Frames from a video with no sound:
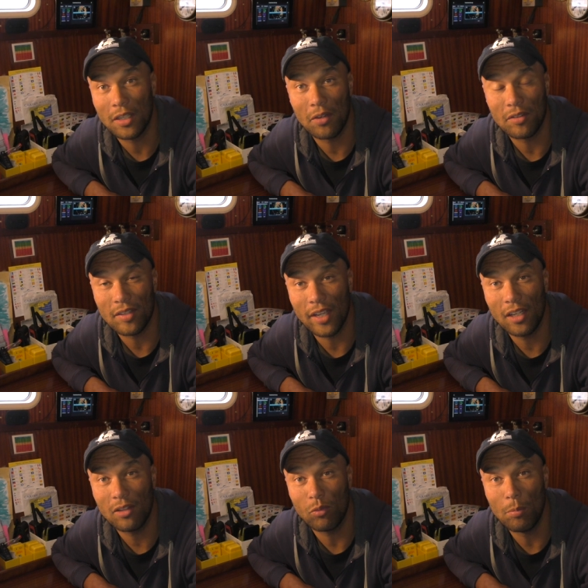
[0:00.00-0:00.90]
down the
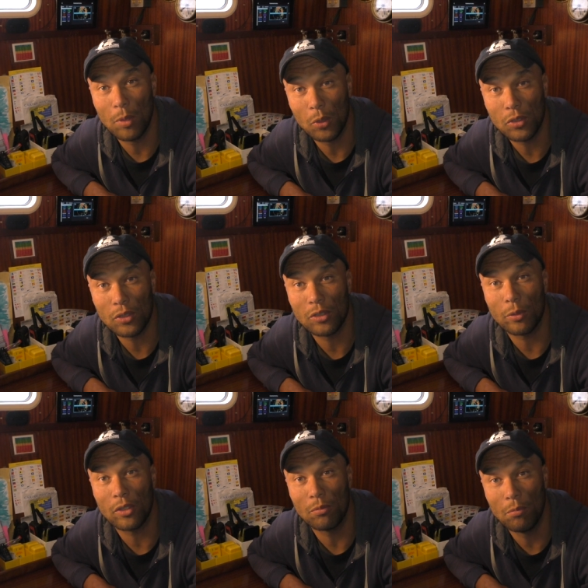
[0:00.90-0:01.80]
sails,
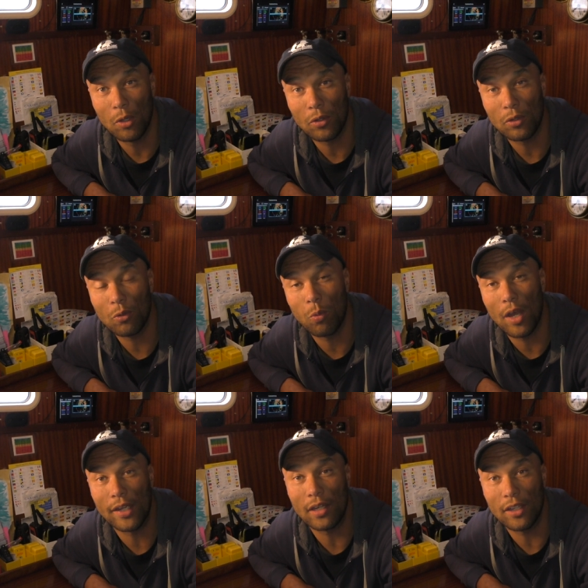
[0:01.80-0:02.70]
we could motor
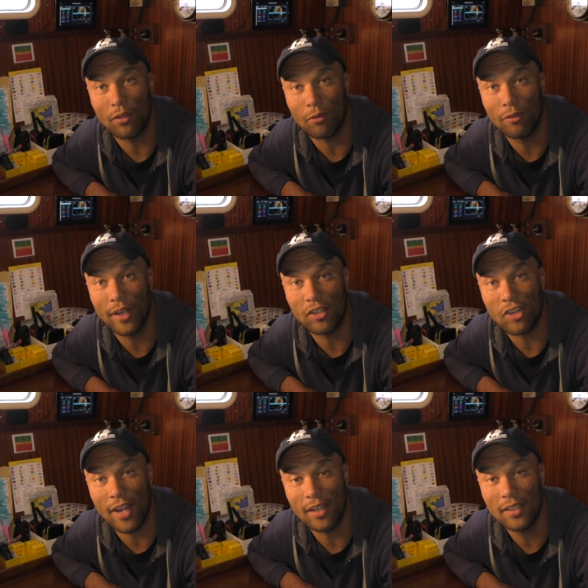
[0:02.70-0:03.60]
quietly through that
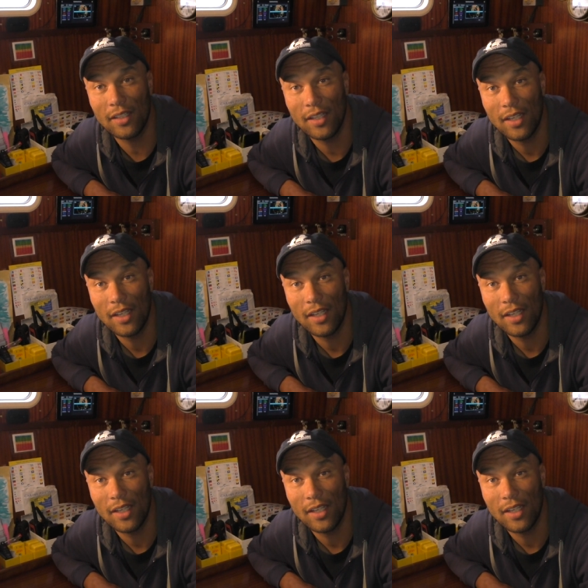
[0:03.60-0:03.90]
channel